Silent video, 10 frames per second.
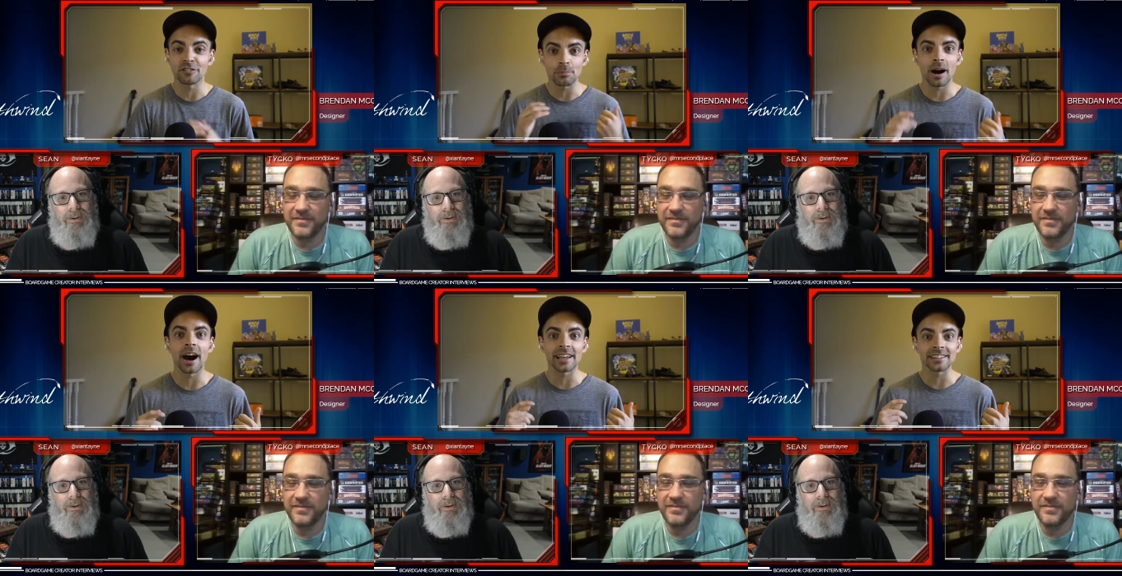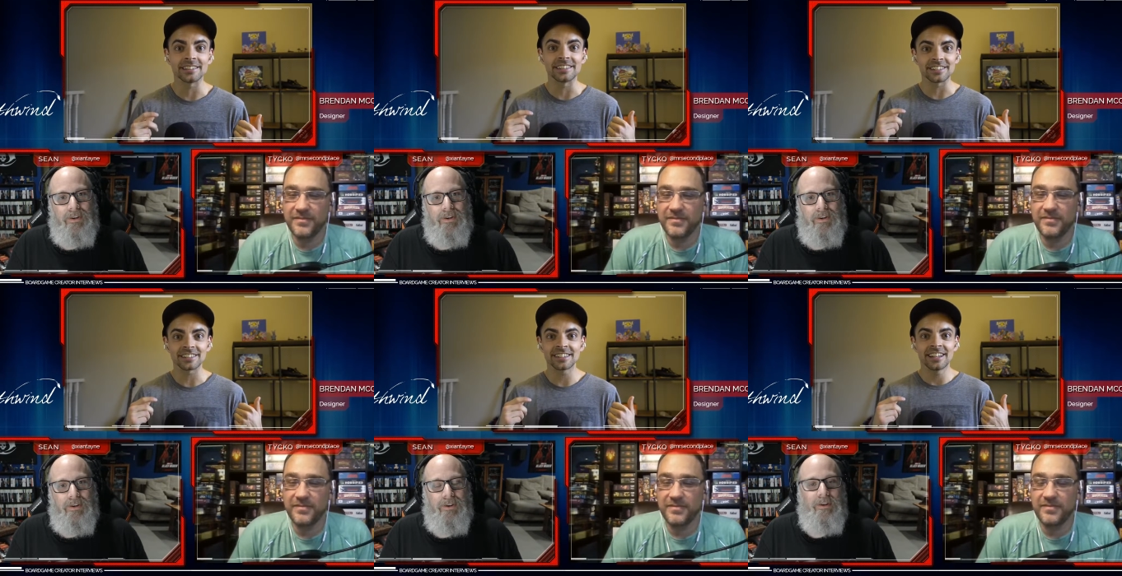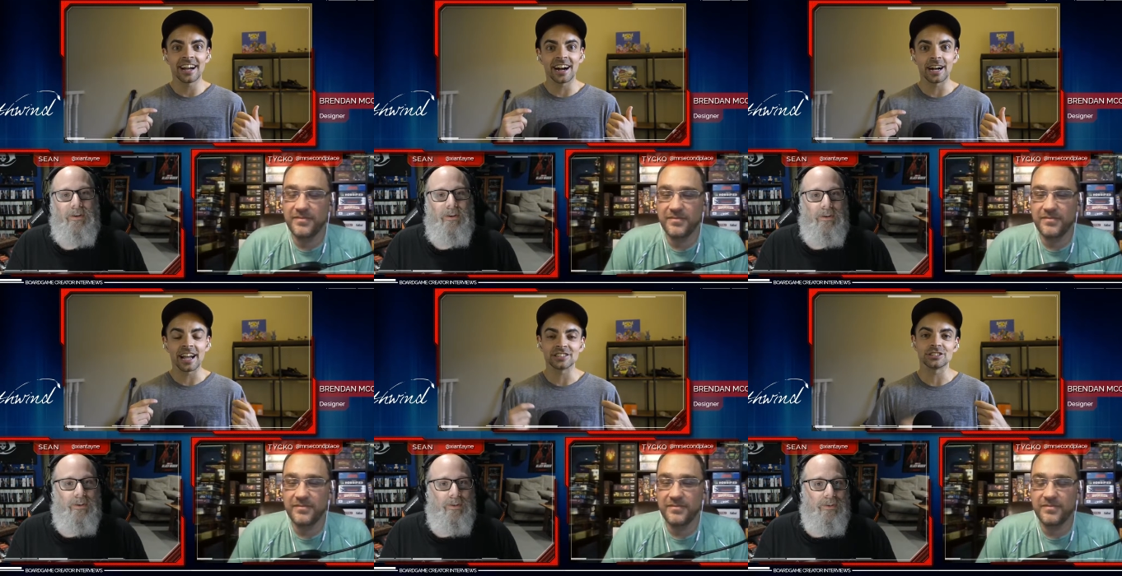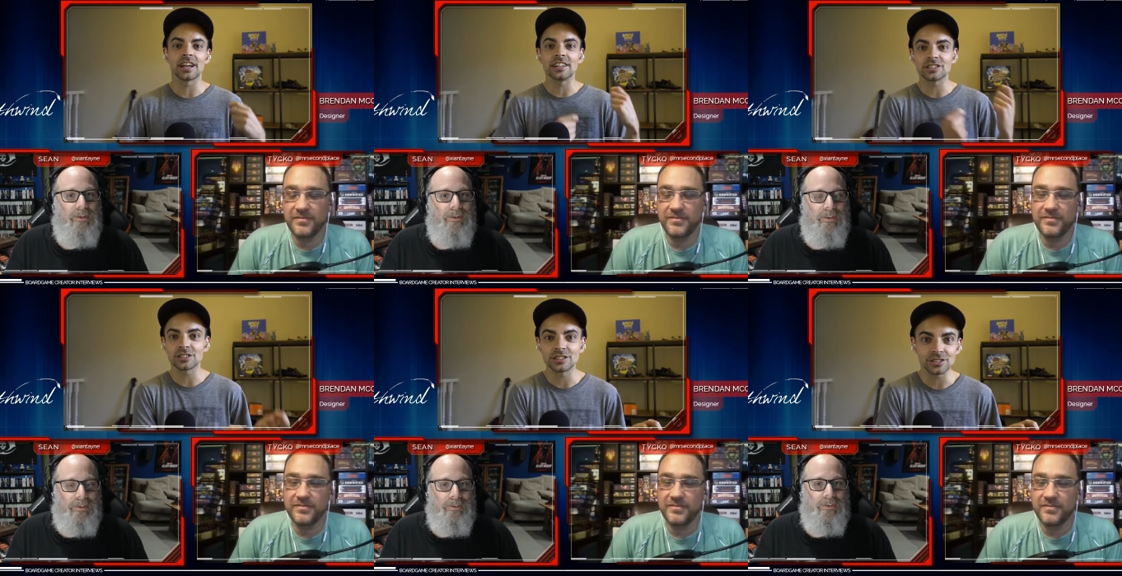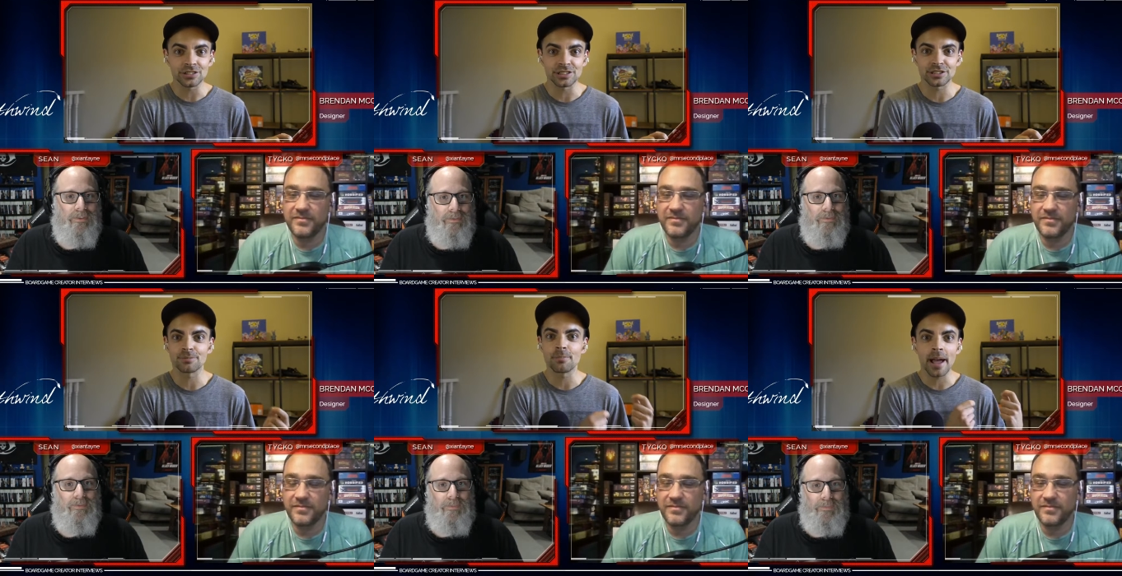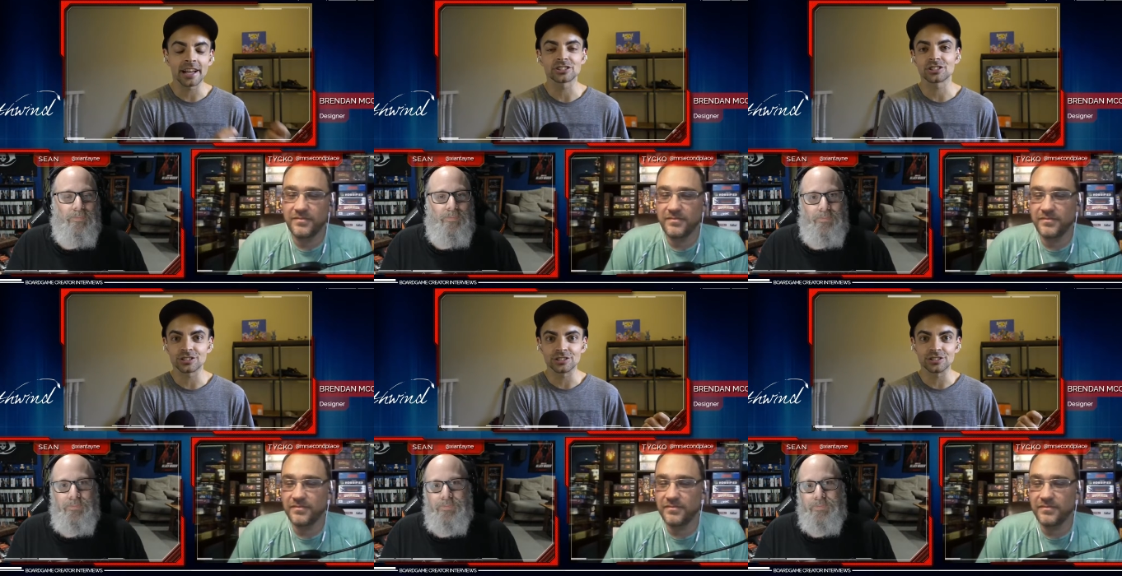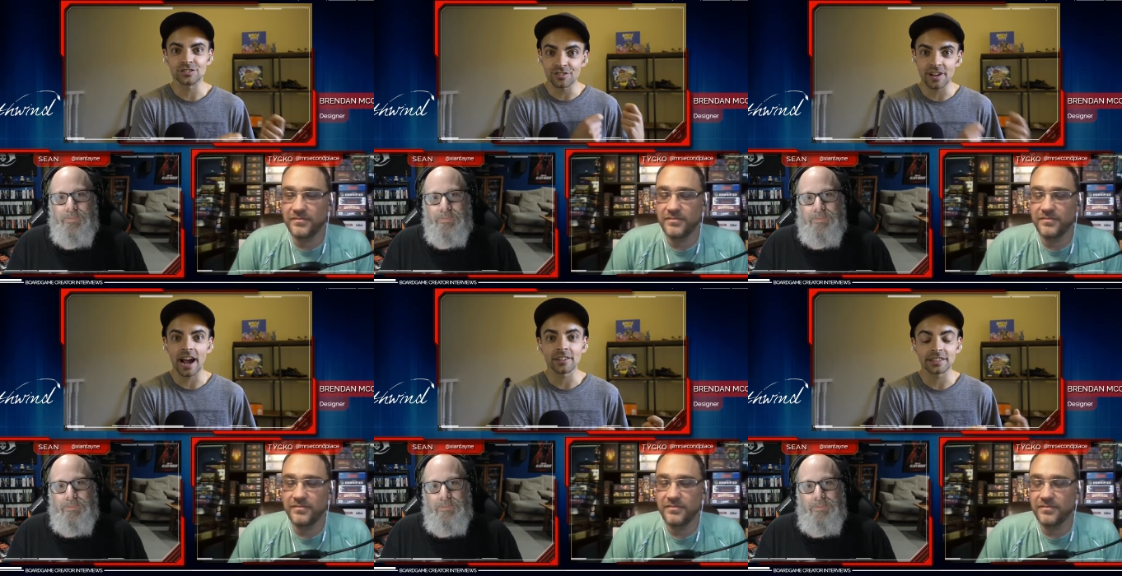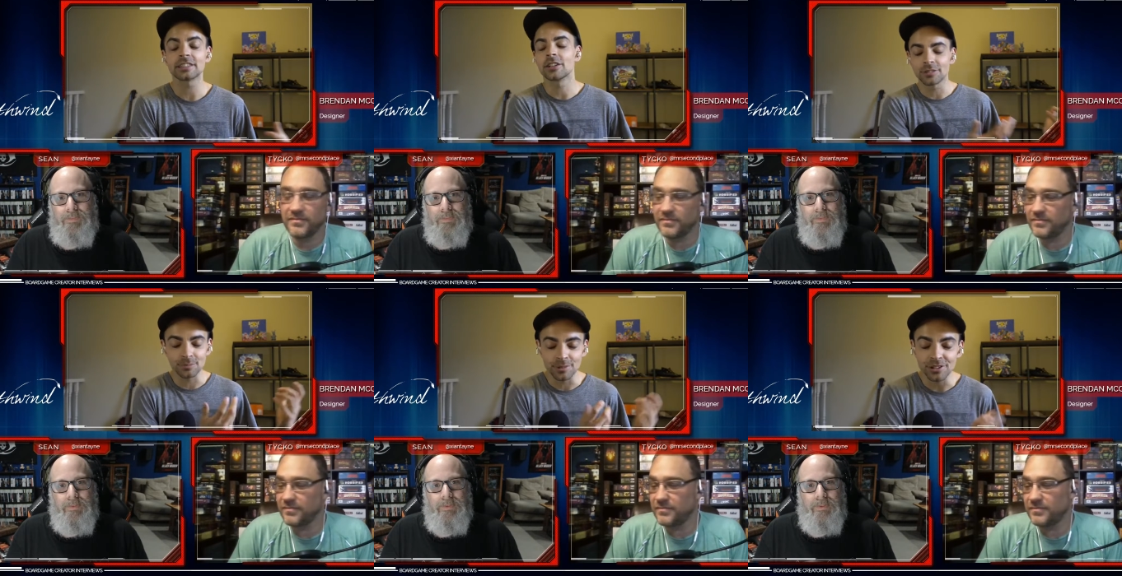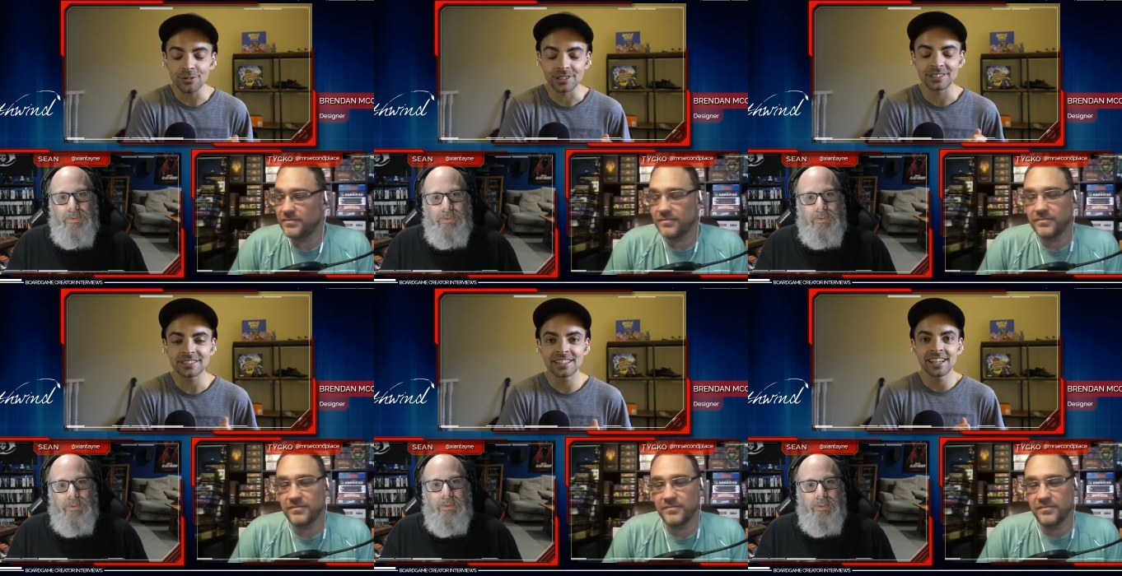Speaker 1: of a pioneer uh, as you enter into this magical valley called Mythwind,